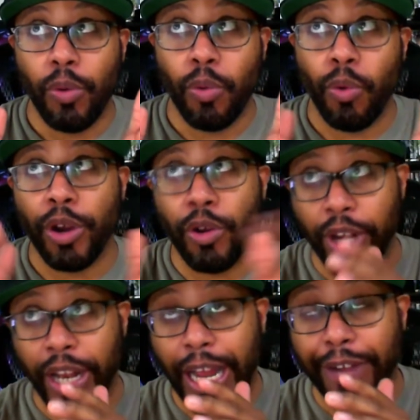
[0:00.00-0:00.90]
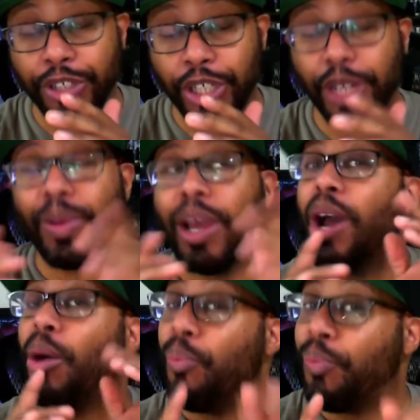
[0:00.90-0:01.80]
one on the live stream.
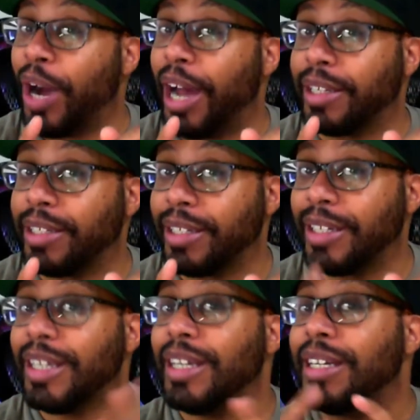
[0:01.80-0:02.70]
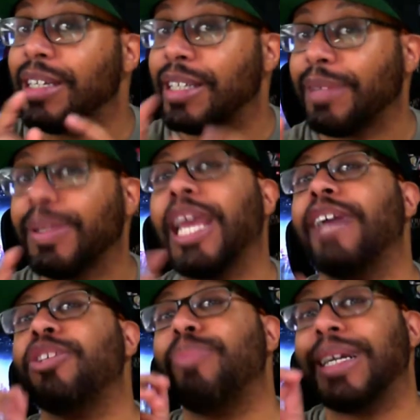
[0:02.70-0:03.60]
But something came
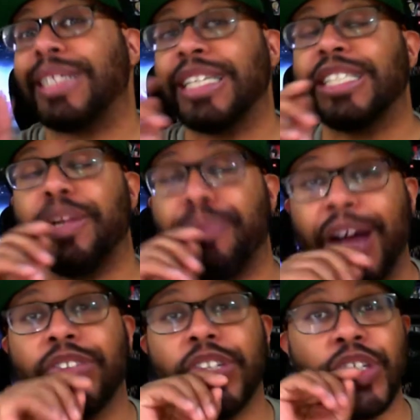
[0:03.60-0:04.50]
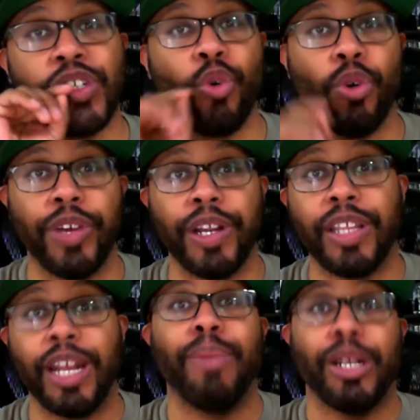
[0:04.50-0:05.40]
to my attention about this story
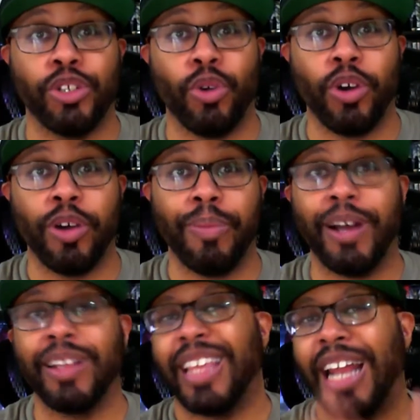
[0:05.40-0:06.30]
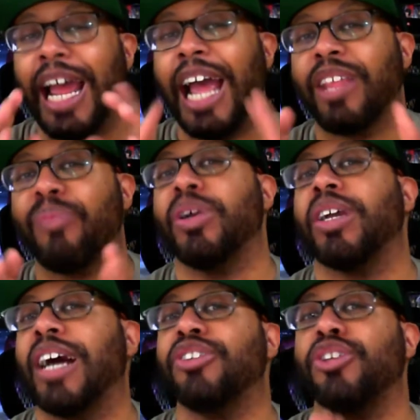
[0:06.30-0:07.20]
that I'm about to talk about that I had to put
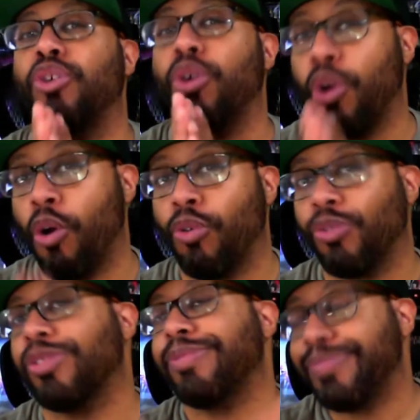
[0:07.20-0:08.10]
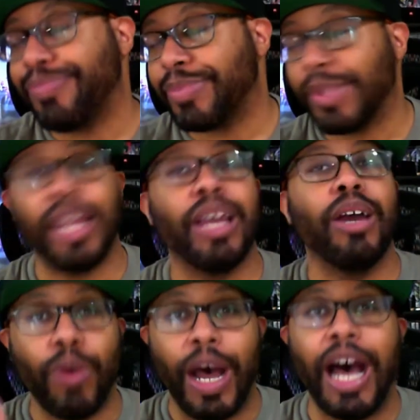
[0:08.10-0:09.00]
Godzilla on hold.
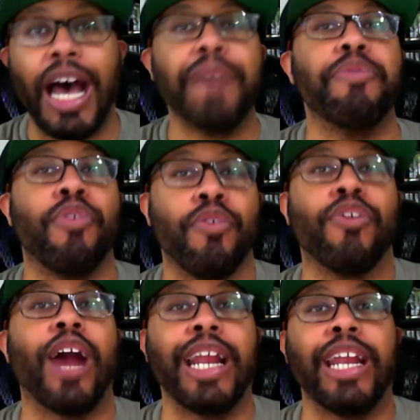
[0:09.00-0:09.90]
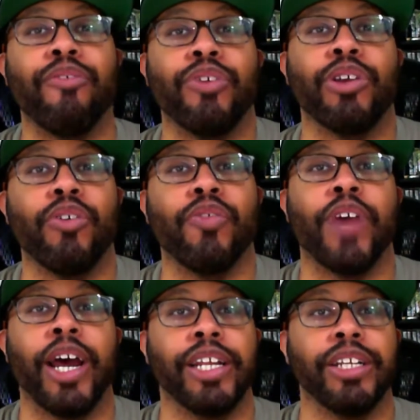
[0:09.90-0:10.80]
I'll have it for Friday for you on
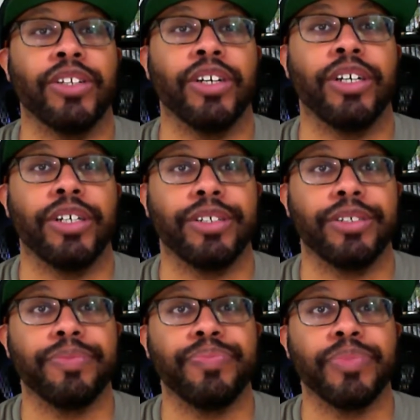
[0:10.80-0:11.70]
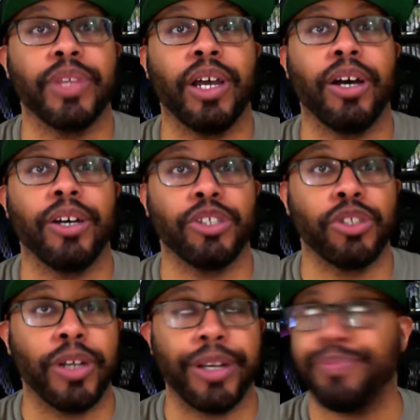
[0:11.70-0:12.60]
Friday's uh, uh,
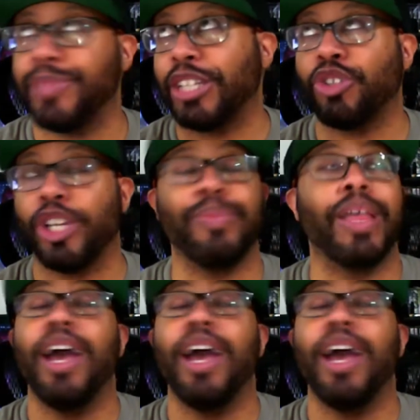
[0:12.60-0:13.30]
um, stream.